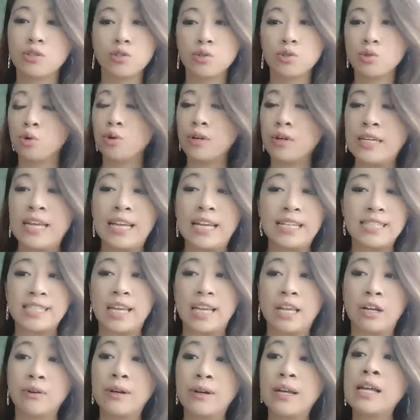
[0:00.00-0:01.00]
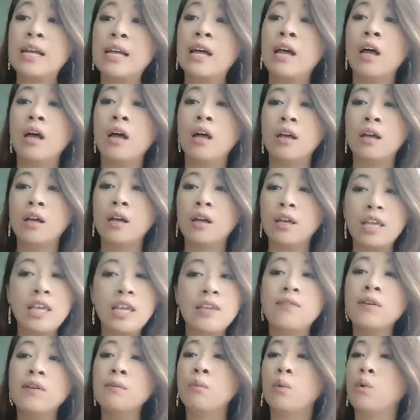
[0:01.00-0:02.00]
story, etc.,
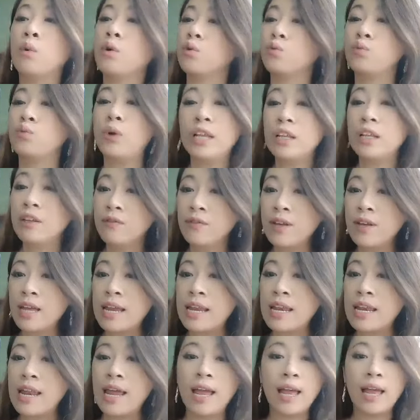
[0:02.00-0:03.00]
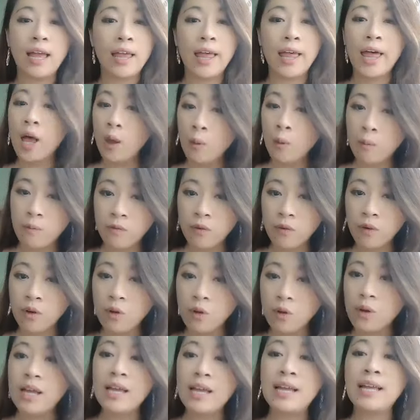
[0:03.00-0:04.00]
even more relevant,
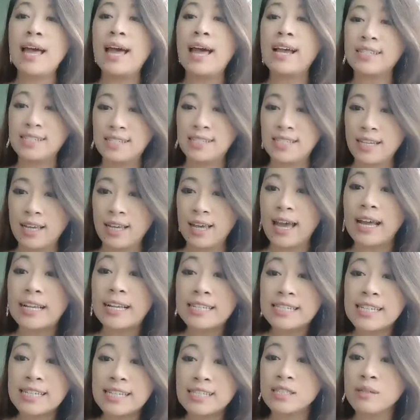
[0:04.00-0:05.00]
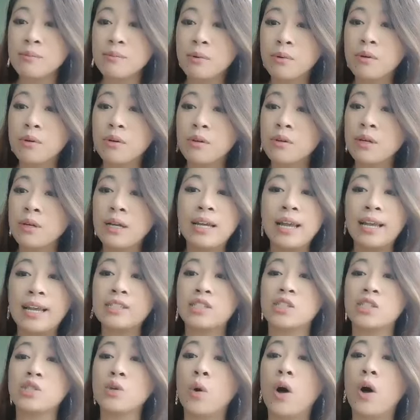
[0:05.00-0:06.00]
helpful, as accessible,
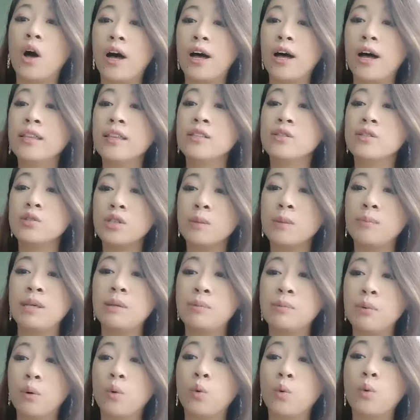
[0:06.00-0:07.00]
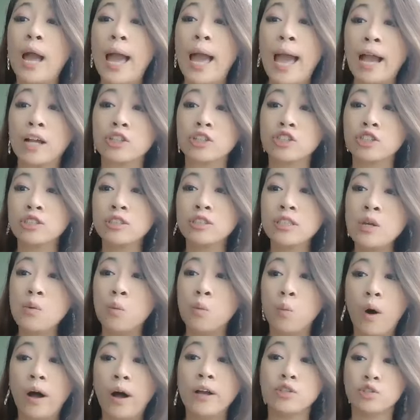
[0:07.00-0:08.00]
and so on to the people who actually
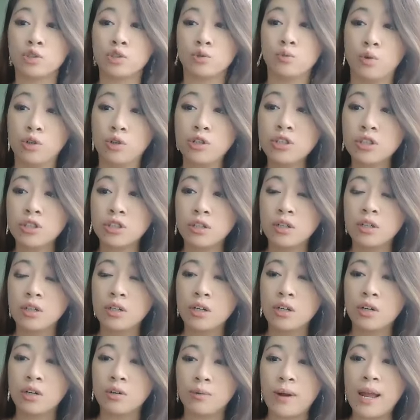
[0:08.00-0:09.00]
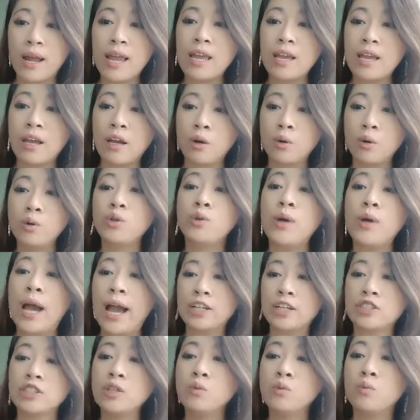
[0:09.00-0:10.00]
want your work, right? Who you
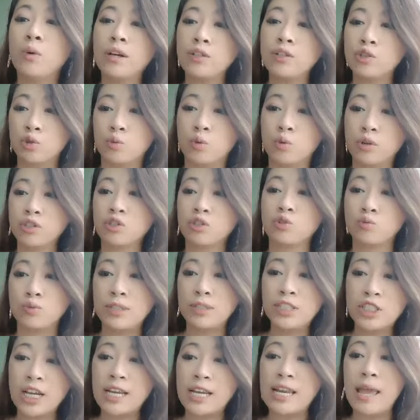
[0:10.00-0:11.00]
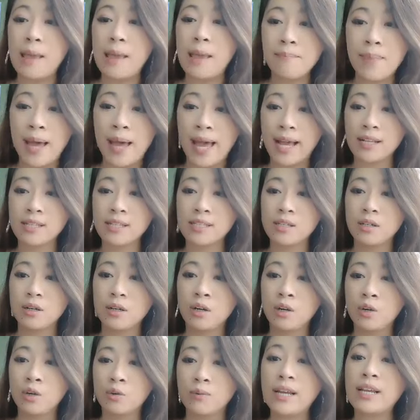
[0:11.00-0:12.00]
actually want your work to reach and impact,
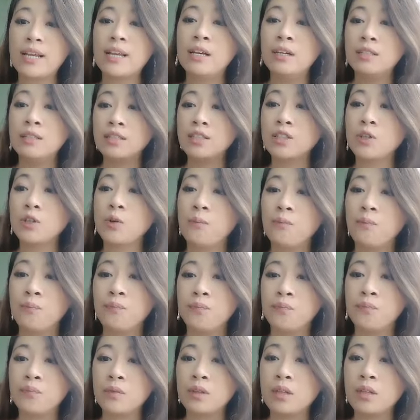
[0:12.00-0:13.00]
right? So